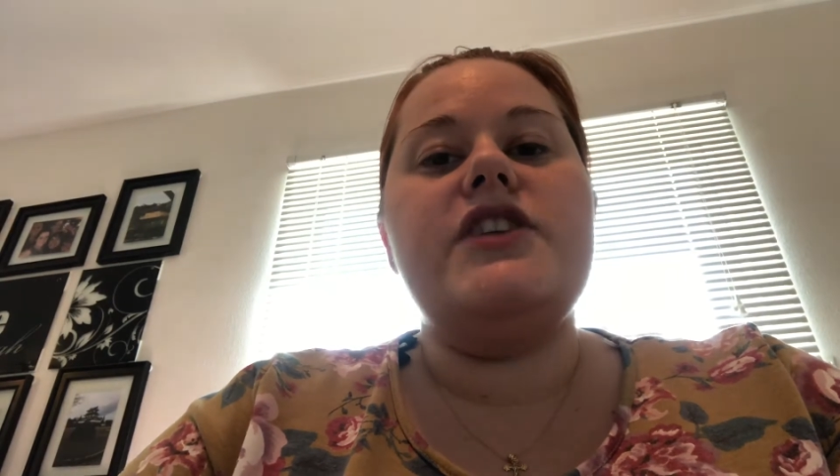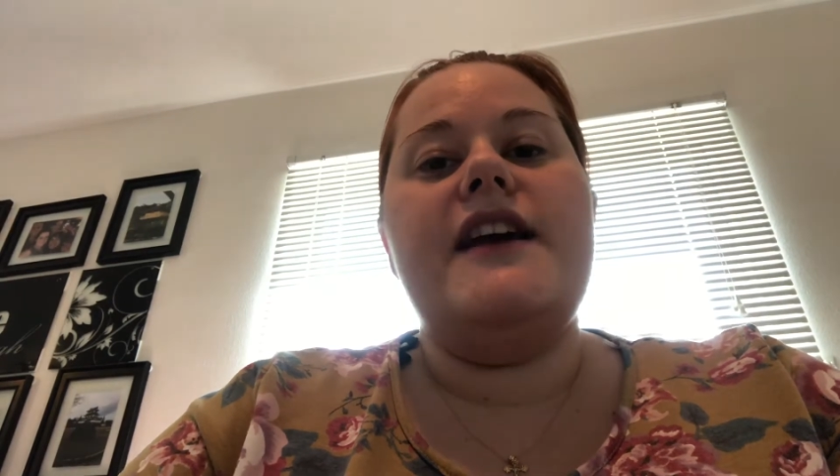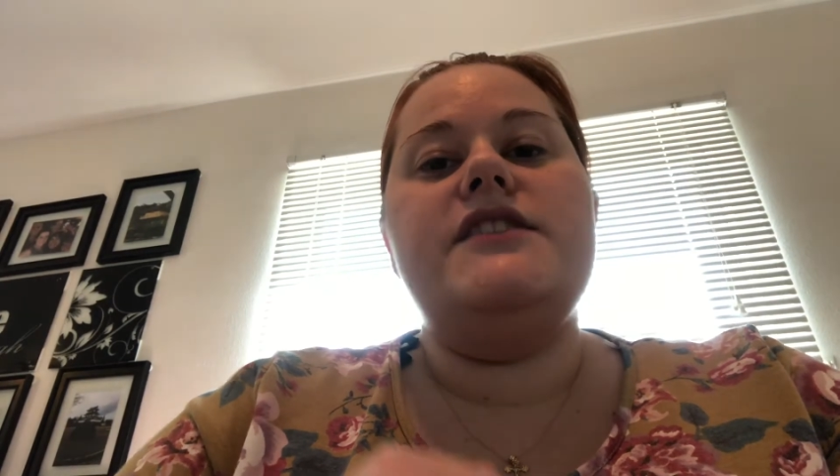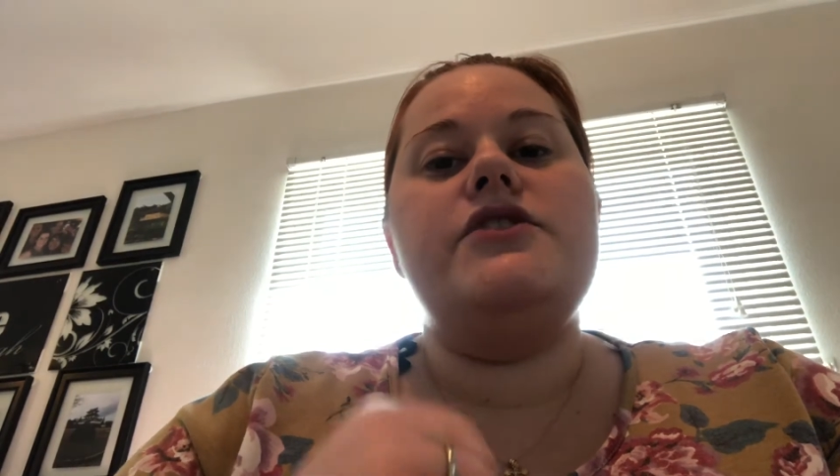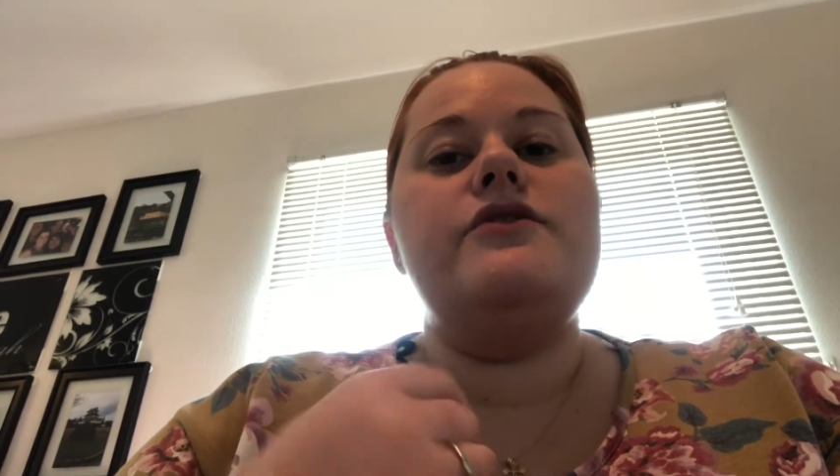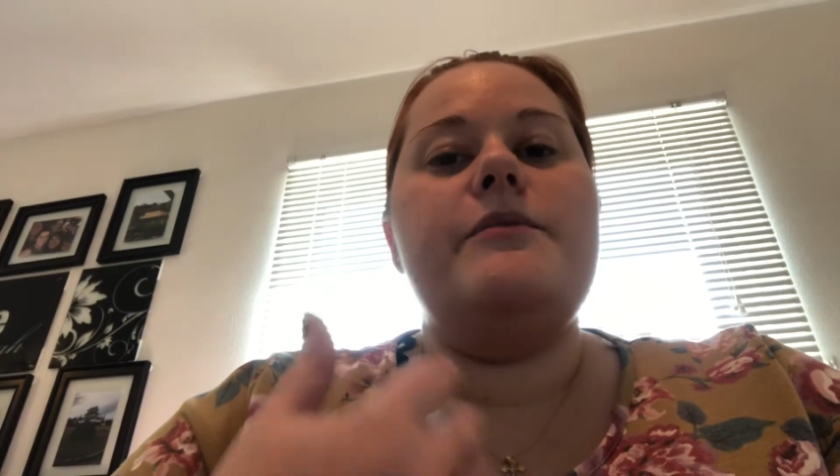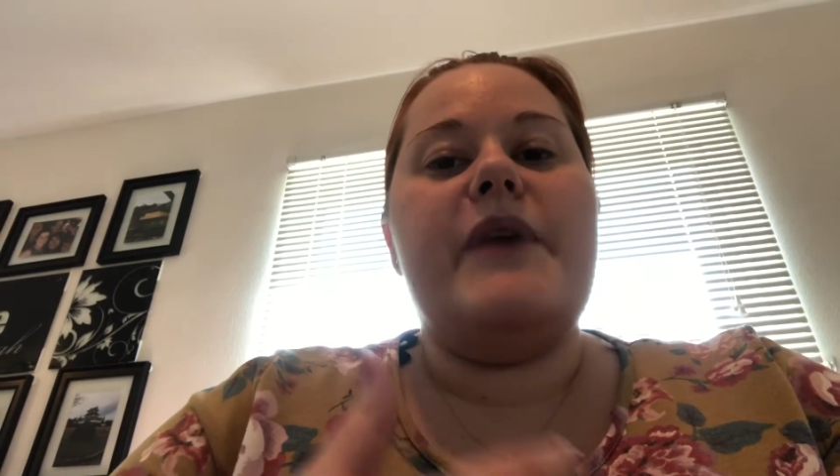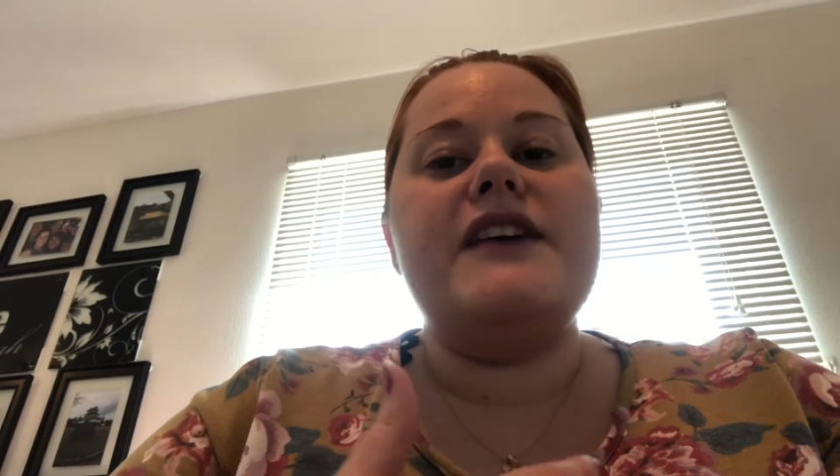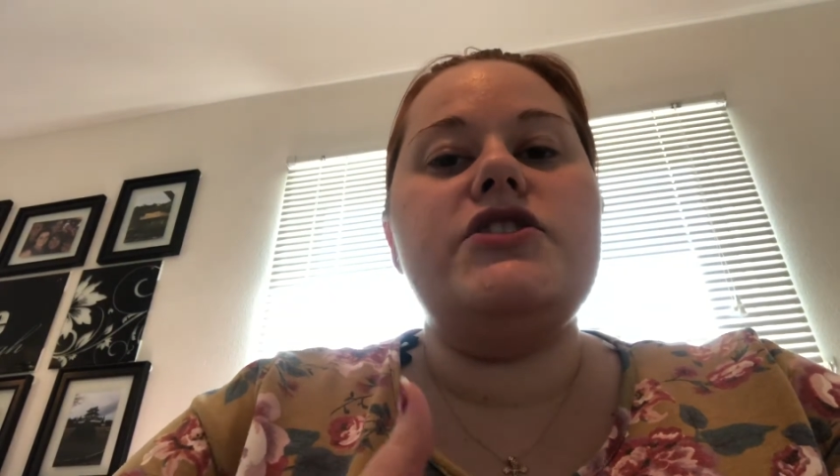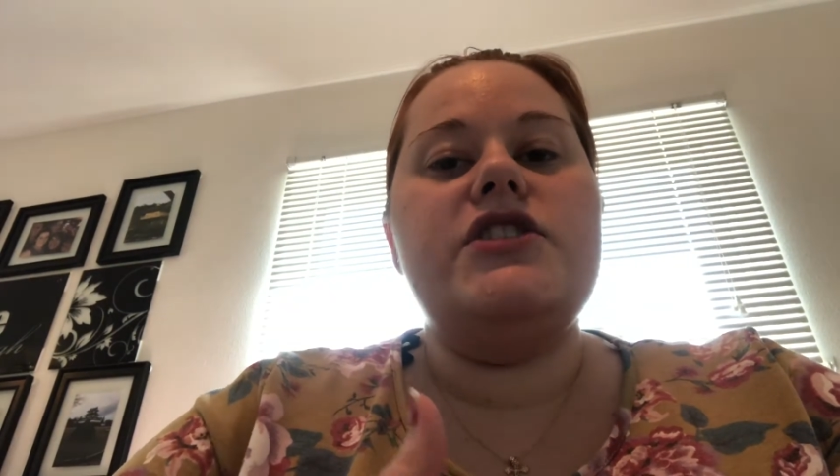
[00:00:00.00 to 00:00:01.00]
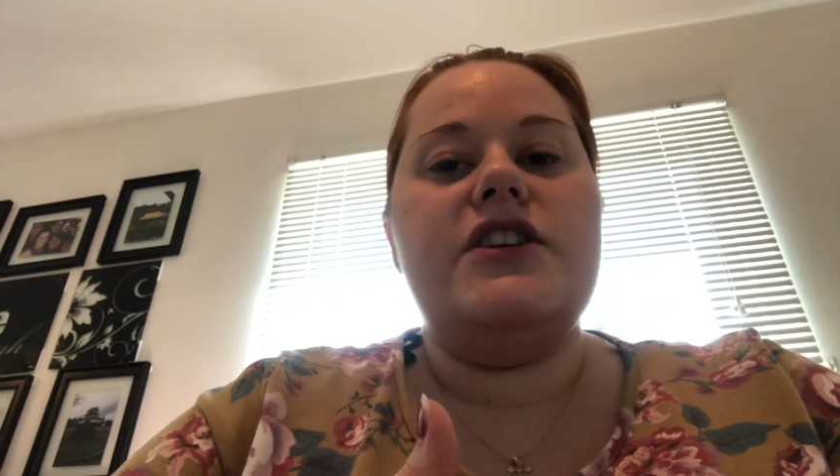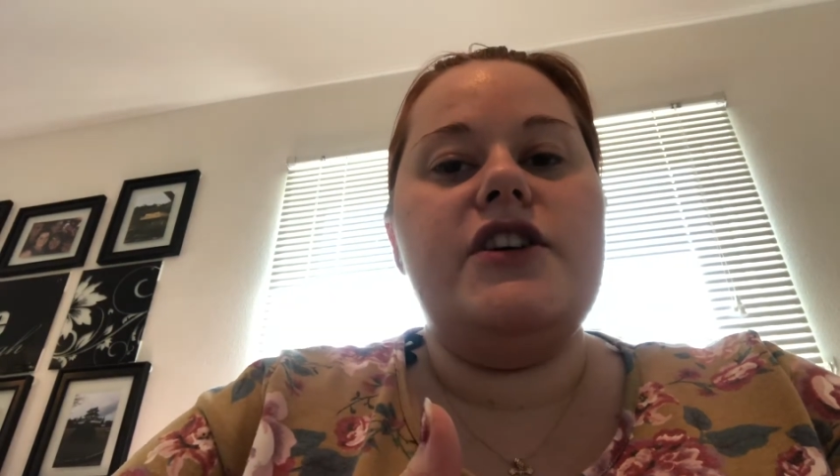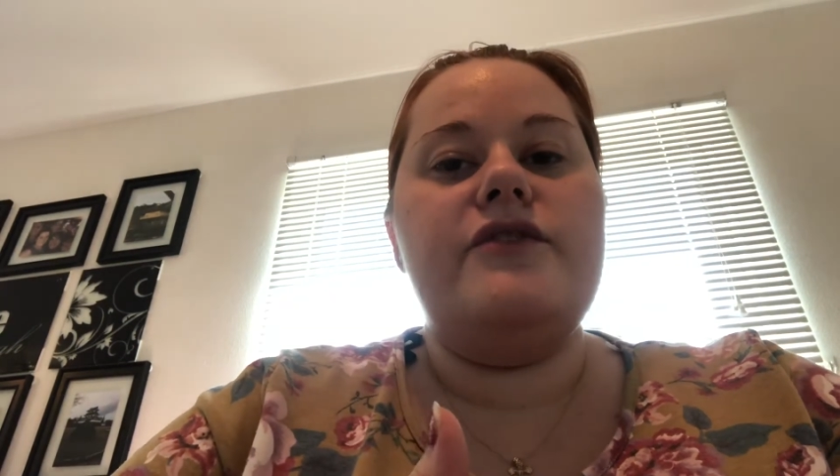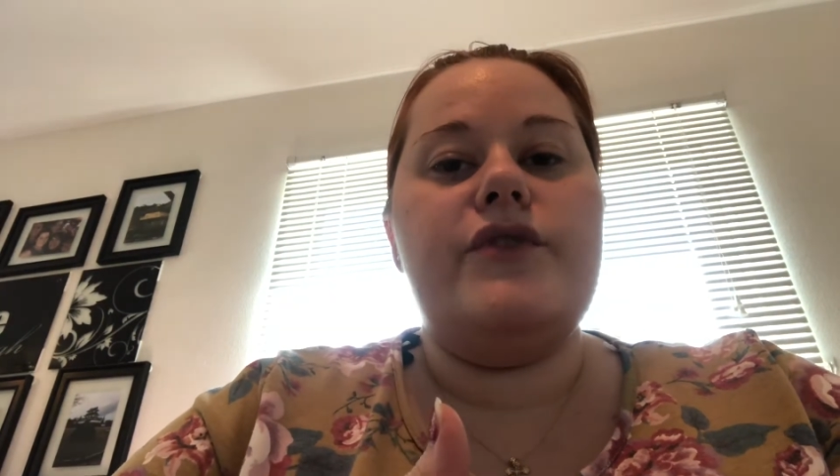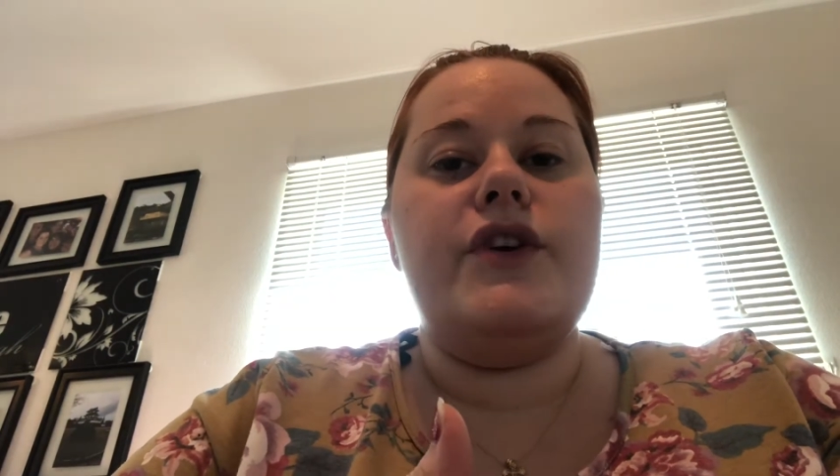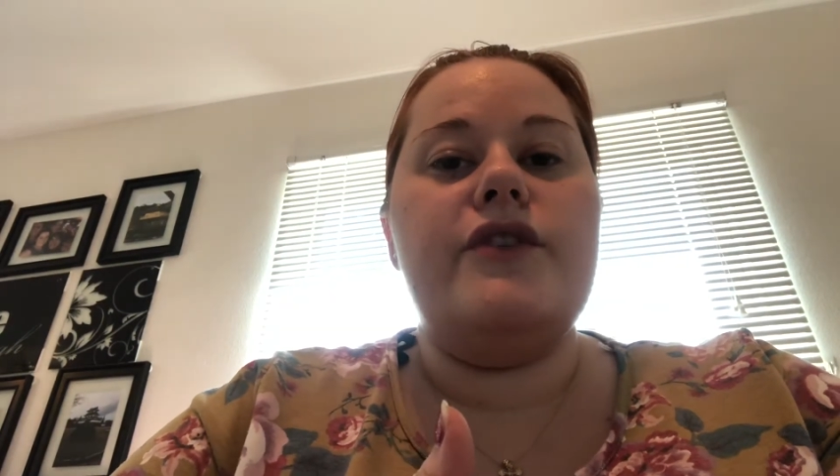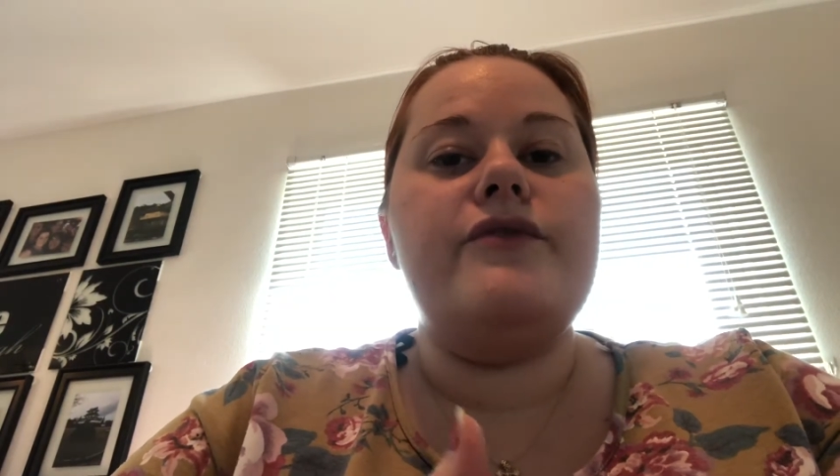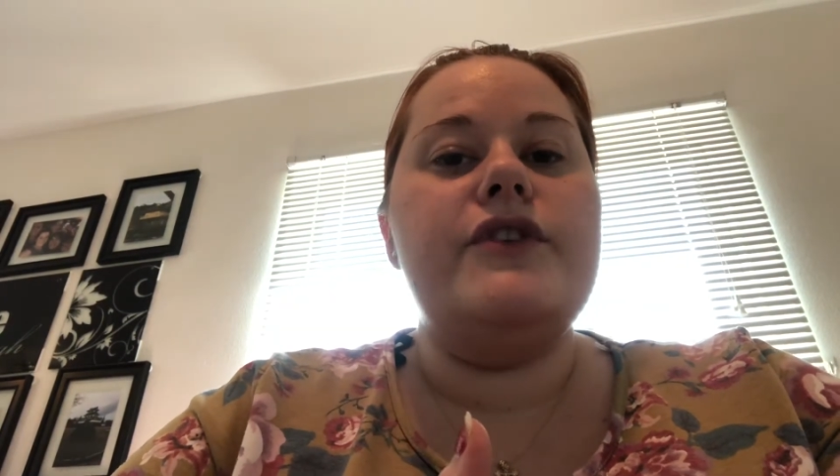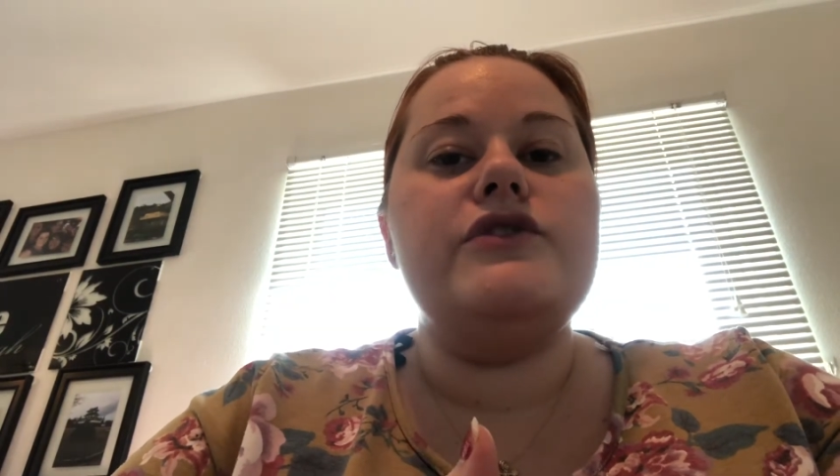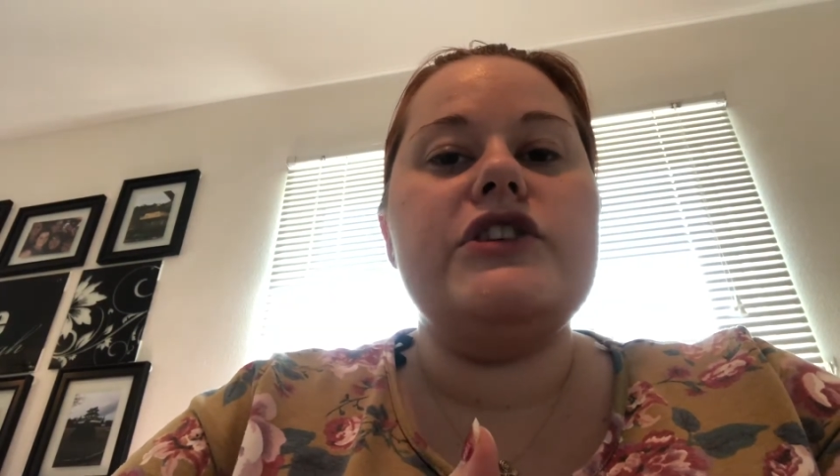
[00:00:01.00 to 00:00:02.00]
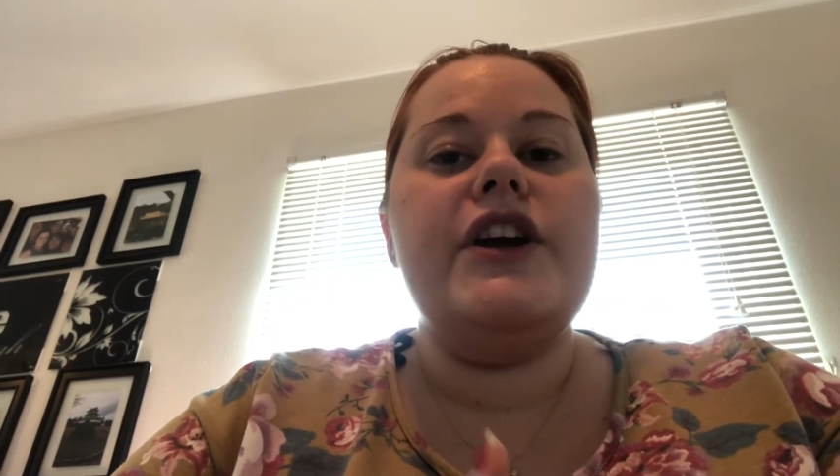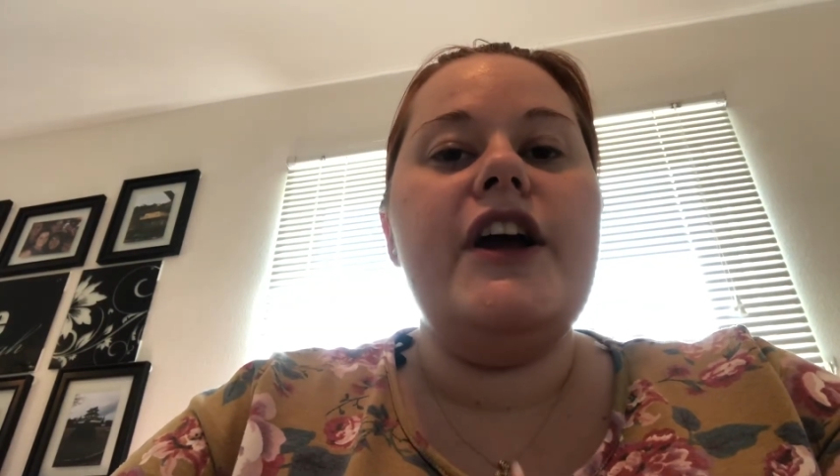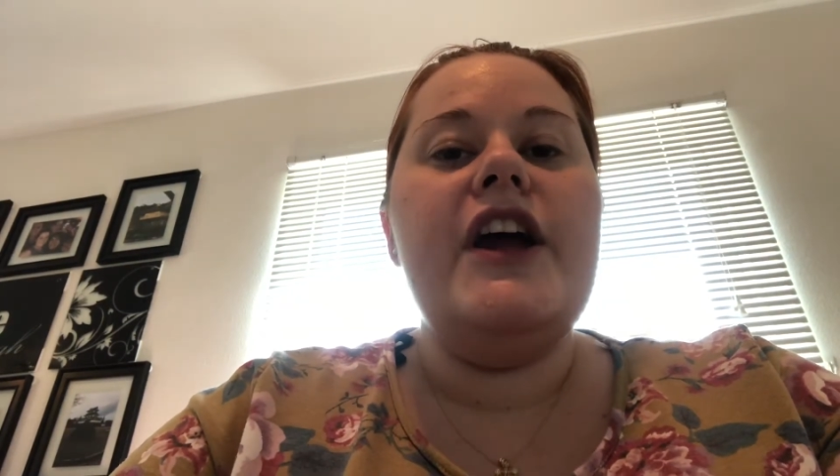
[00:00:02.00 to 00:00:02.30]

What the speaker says: and do the best she could for her future,